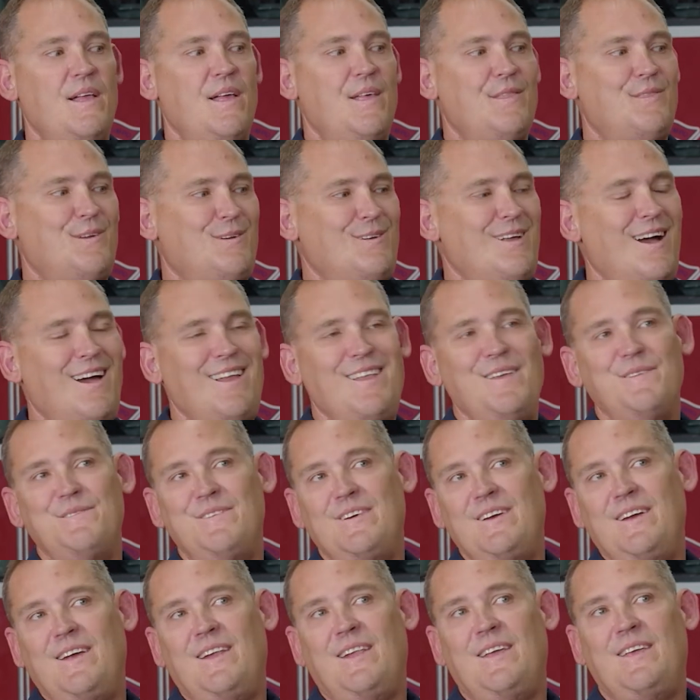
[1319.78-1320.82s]
they're not
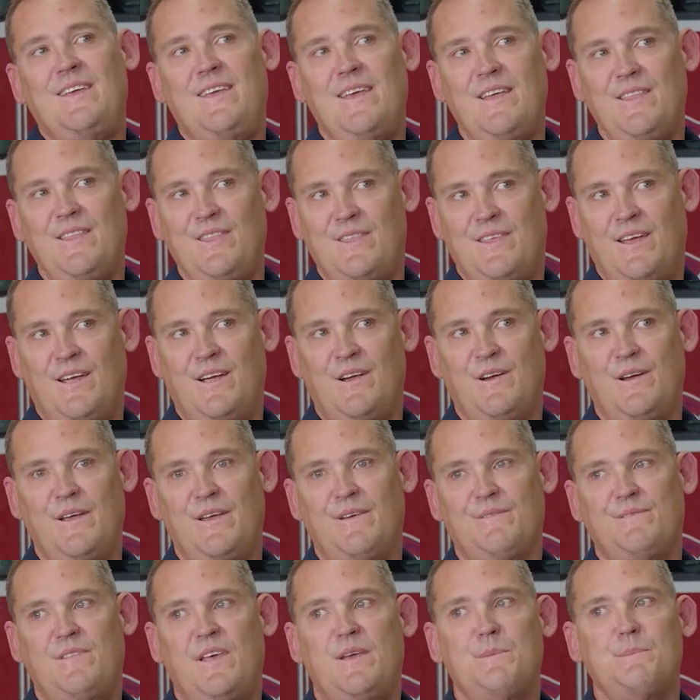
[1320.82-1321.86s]
even going to get there
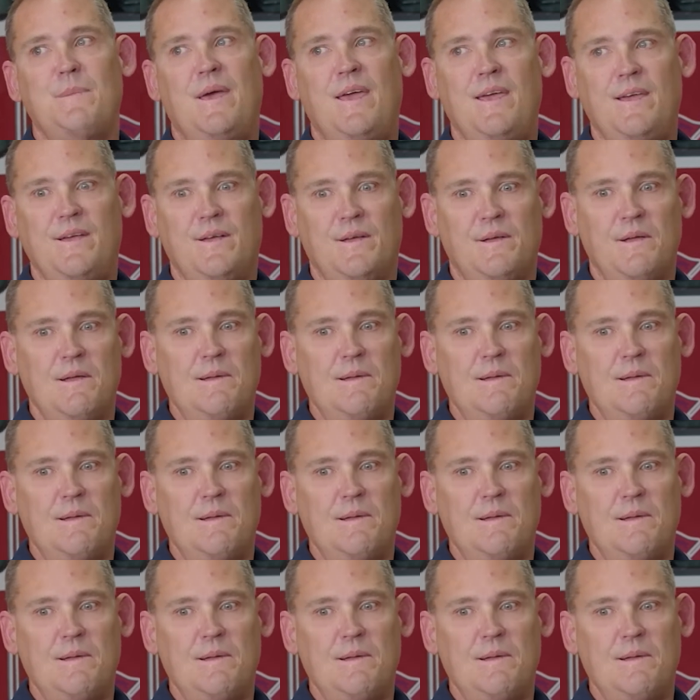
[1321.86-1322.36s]
if they make